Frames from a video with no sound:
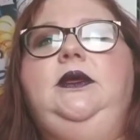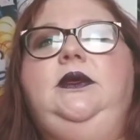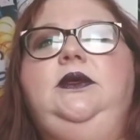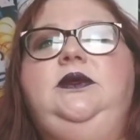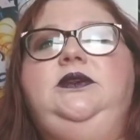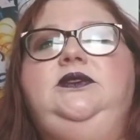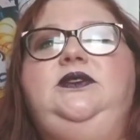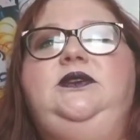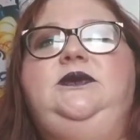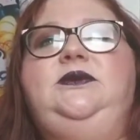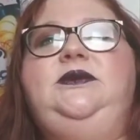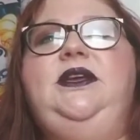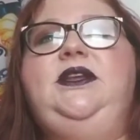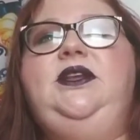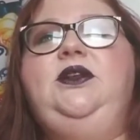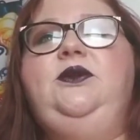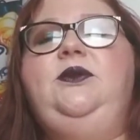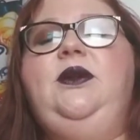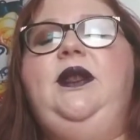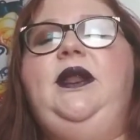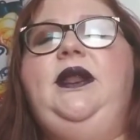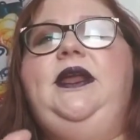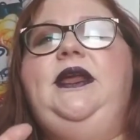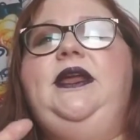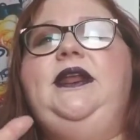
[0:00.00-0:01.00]
So I was getting
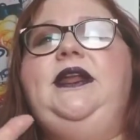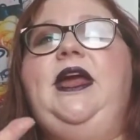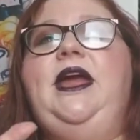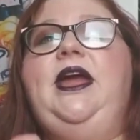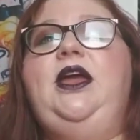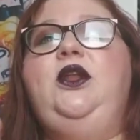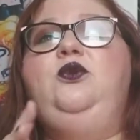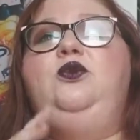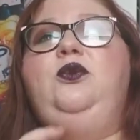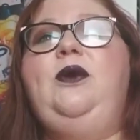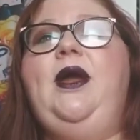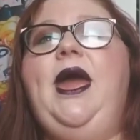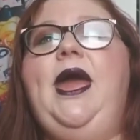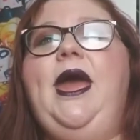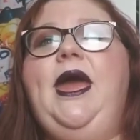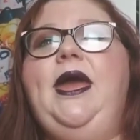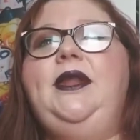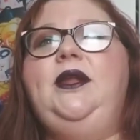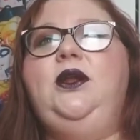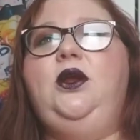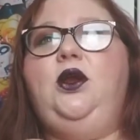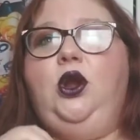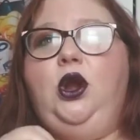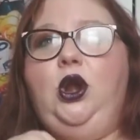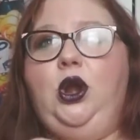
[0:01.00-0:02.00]
ready, and I had
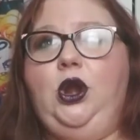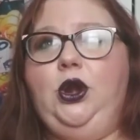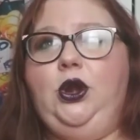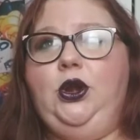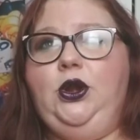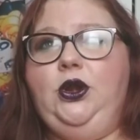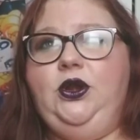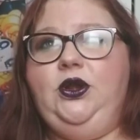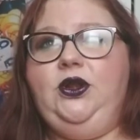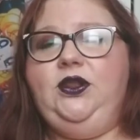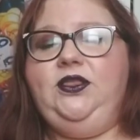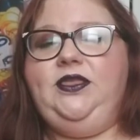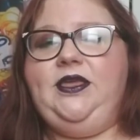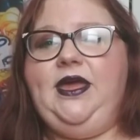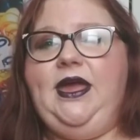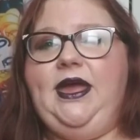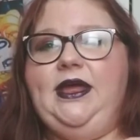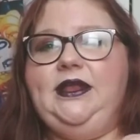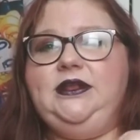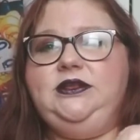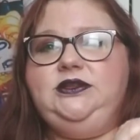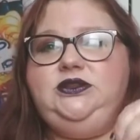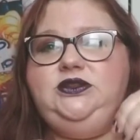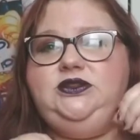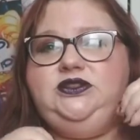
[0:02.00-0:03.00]
read or heard
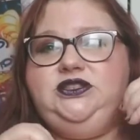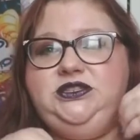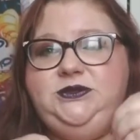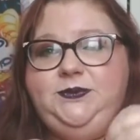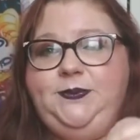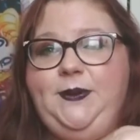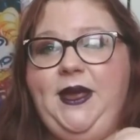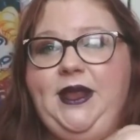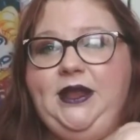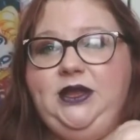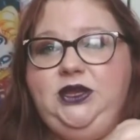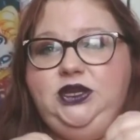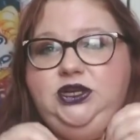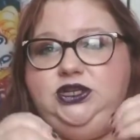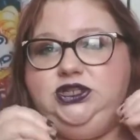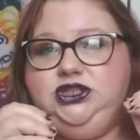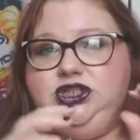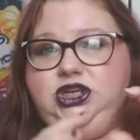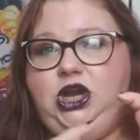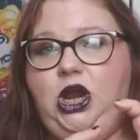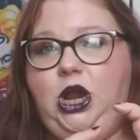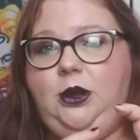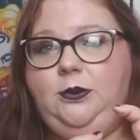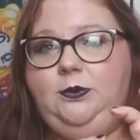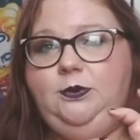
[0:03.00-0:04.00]
that to spend your
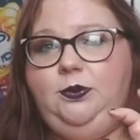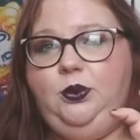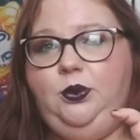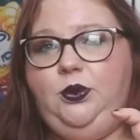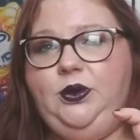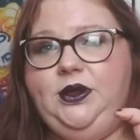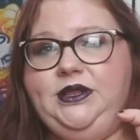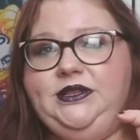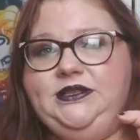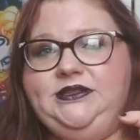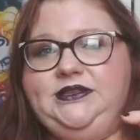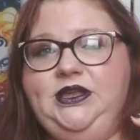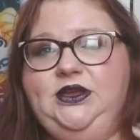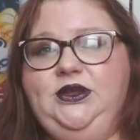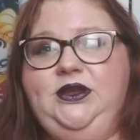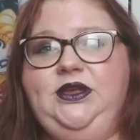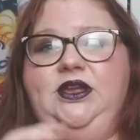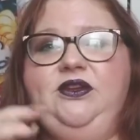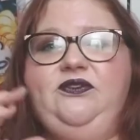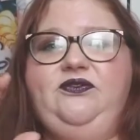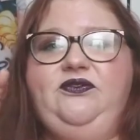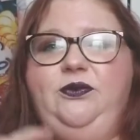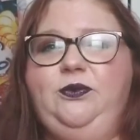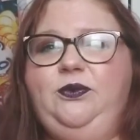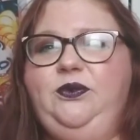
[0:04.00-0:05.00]
charm points that you
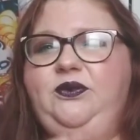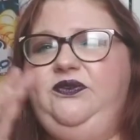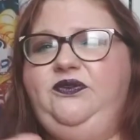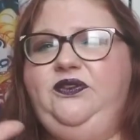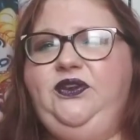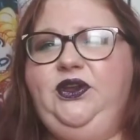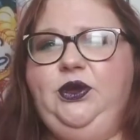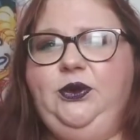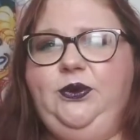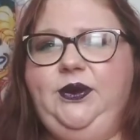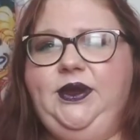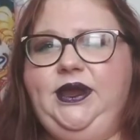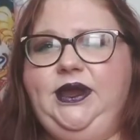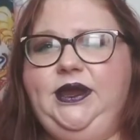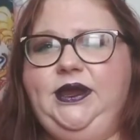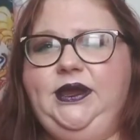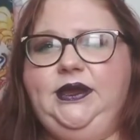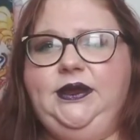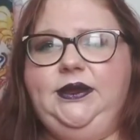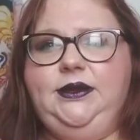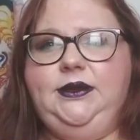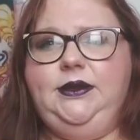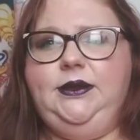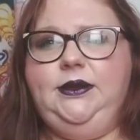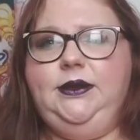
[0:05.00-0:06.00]
get from reviewing
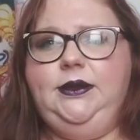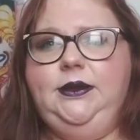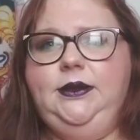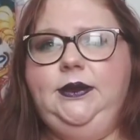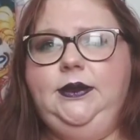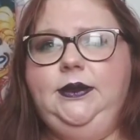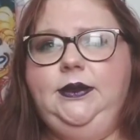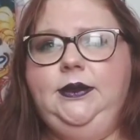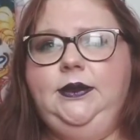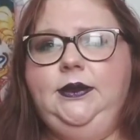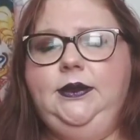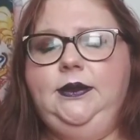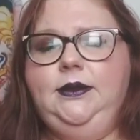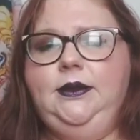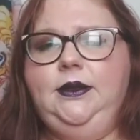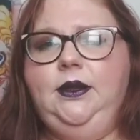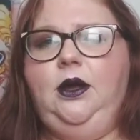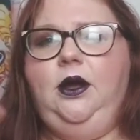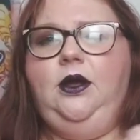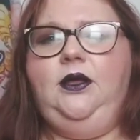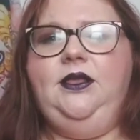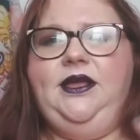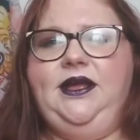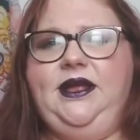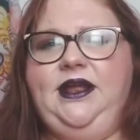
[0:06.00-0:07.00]
and
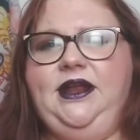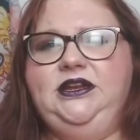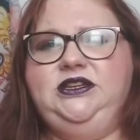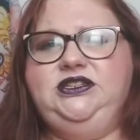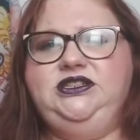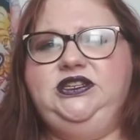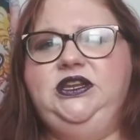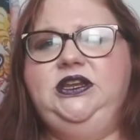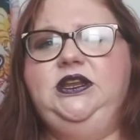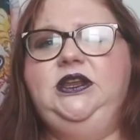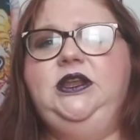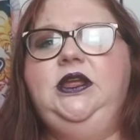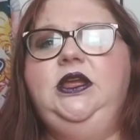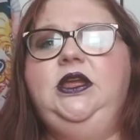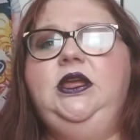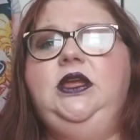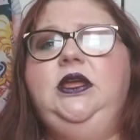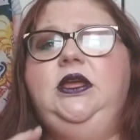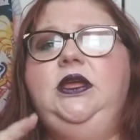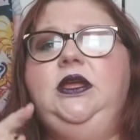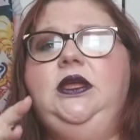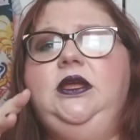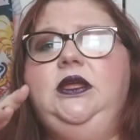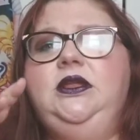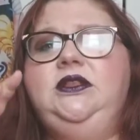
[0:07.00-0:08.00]
all that kind of shit,
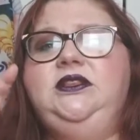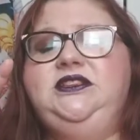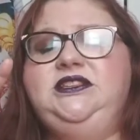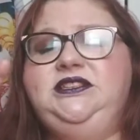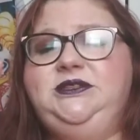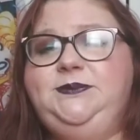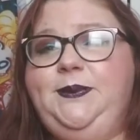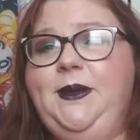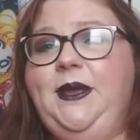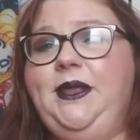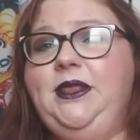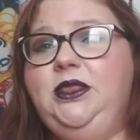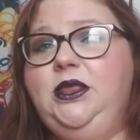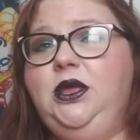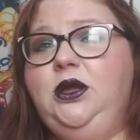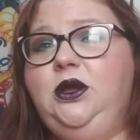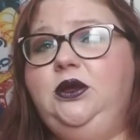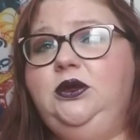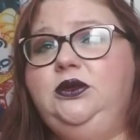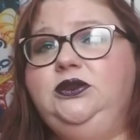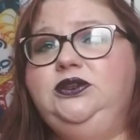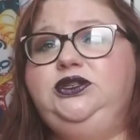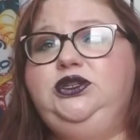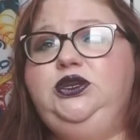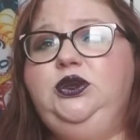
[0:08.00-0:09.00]
to spend
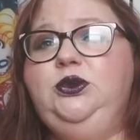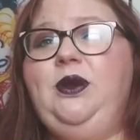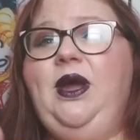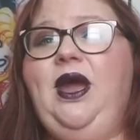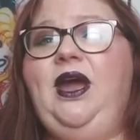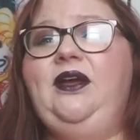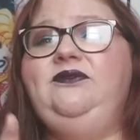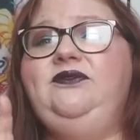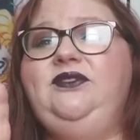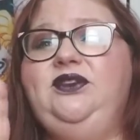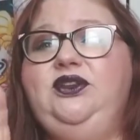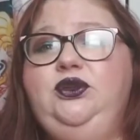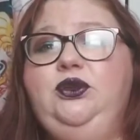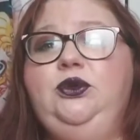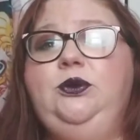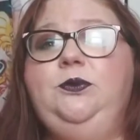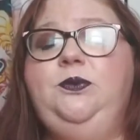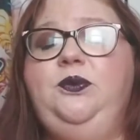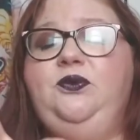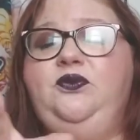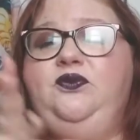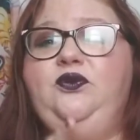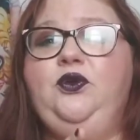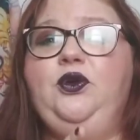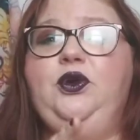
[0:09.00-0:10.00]
those, you have to do it
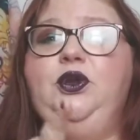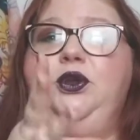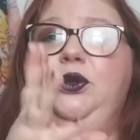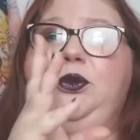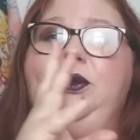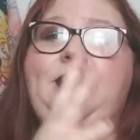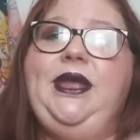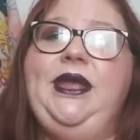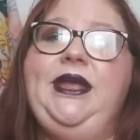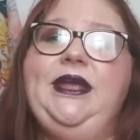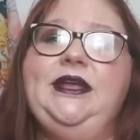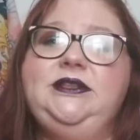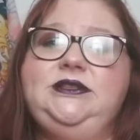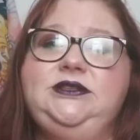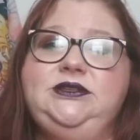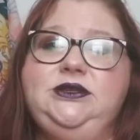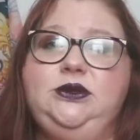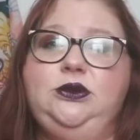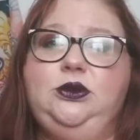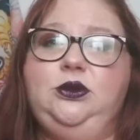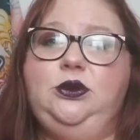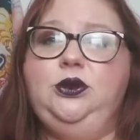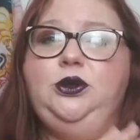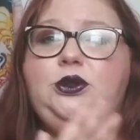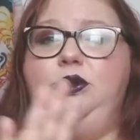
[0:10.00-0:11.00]
before you
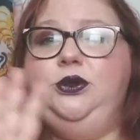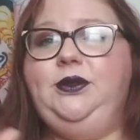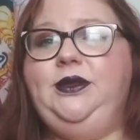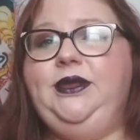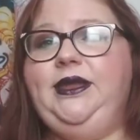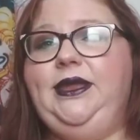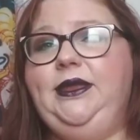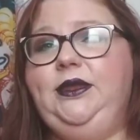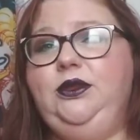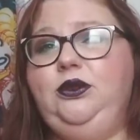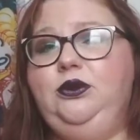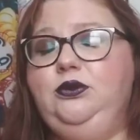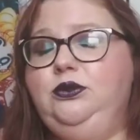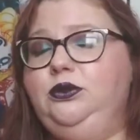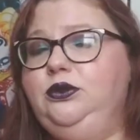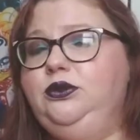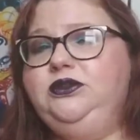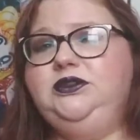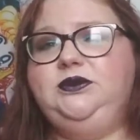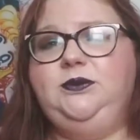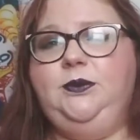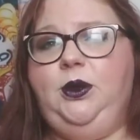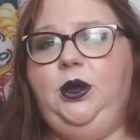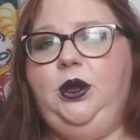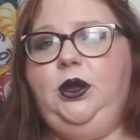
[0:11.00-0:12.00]
cancel, or you lose
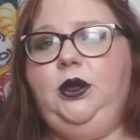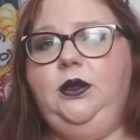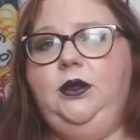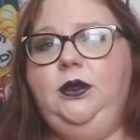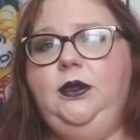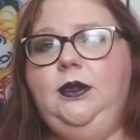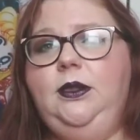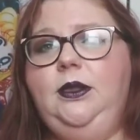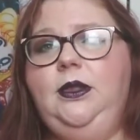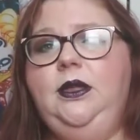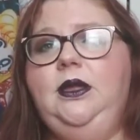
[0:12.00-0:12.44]
them all.